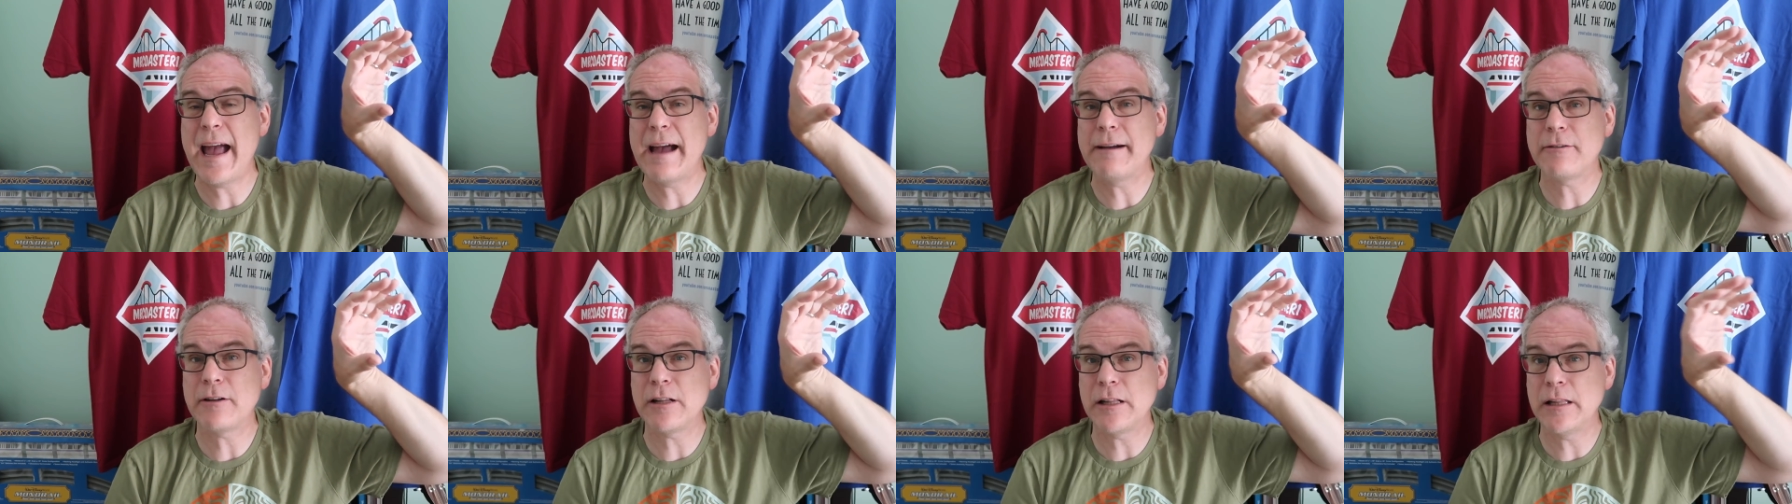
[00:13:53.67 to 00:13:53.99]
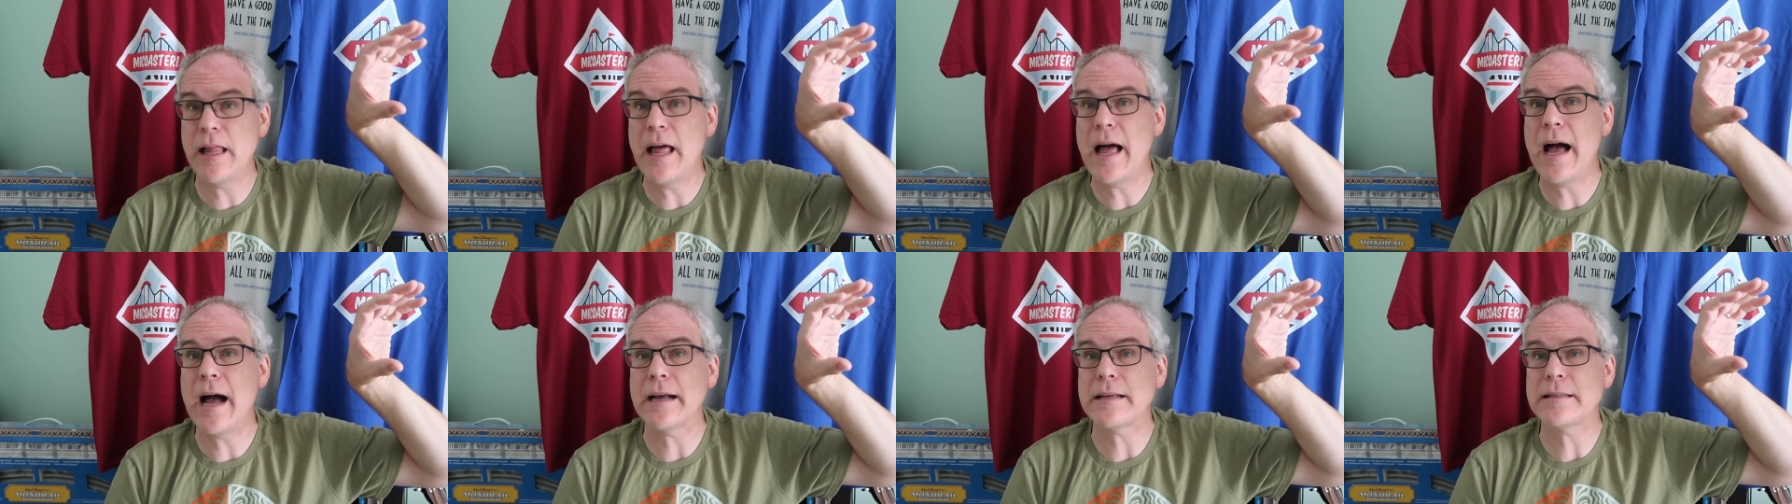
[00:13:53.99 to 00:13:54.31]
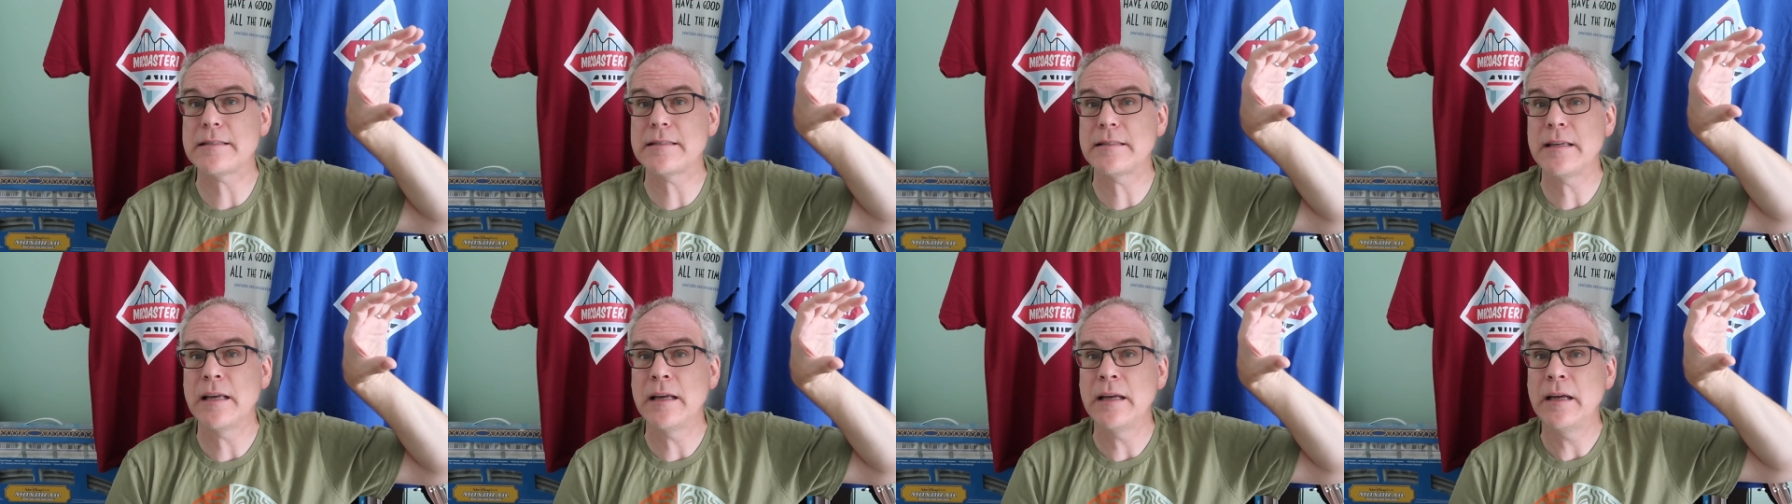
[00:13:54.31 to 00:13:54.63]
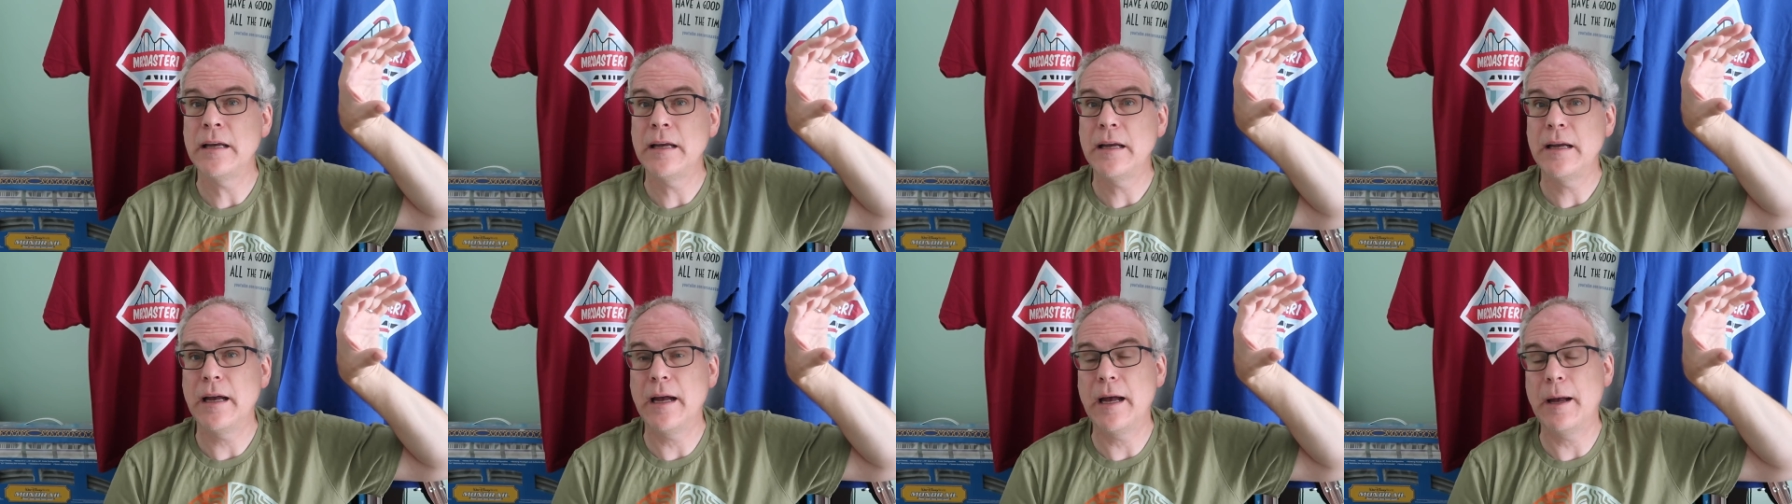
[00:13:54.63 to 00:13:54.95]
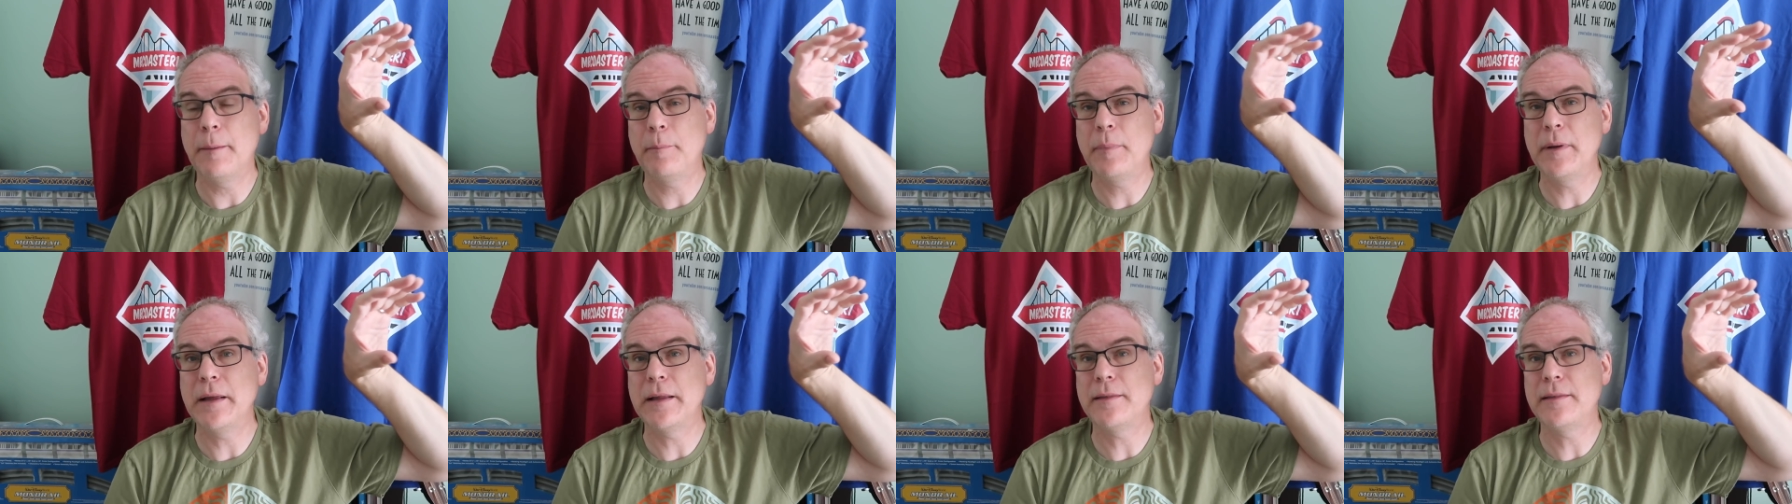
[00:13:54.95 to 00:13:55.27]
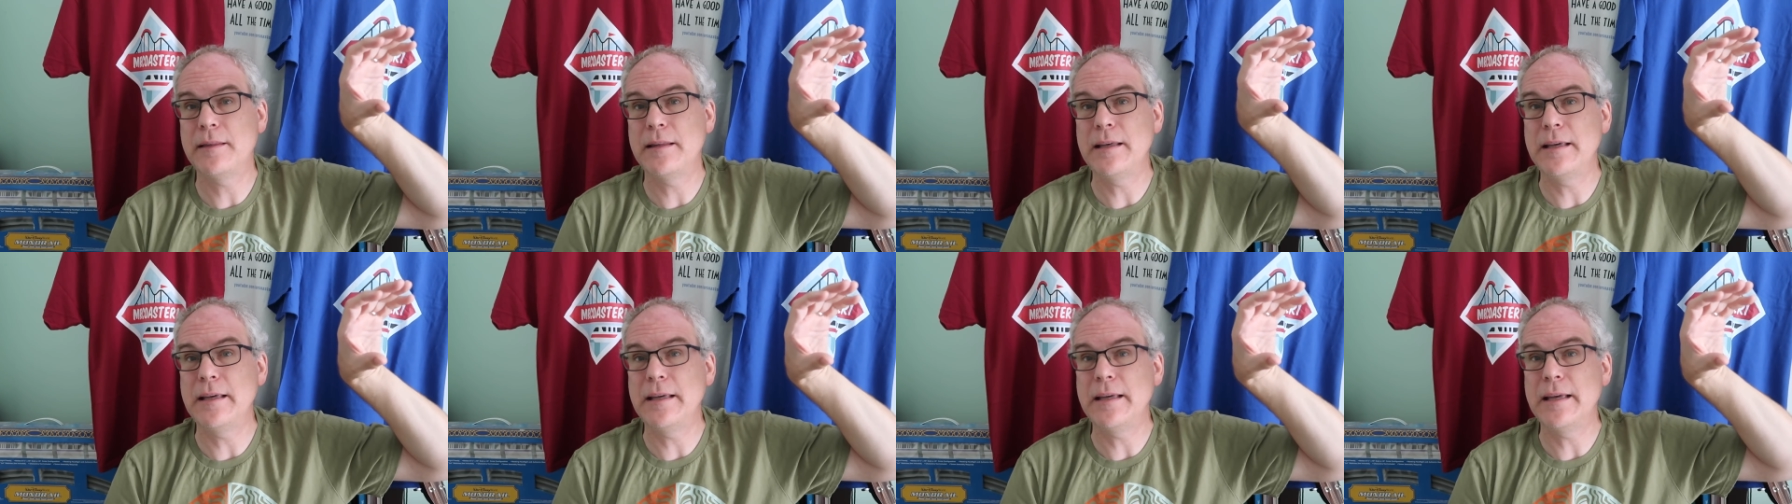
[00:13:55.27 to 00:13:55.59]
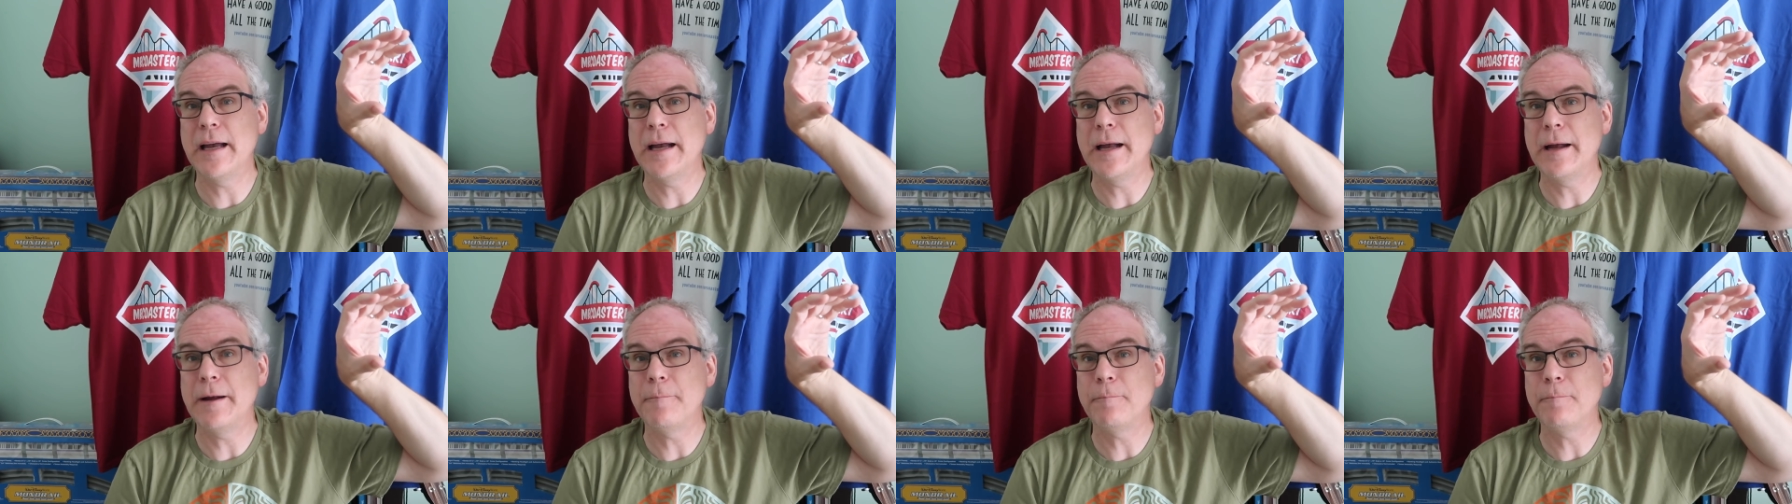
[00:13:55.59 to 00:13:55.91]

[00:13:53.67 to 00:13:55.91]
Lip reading: have clocks up at the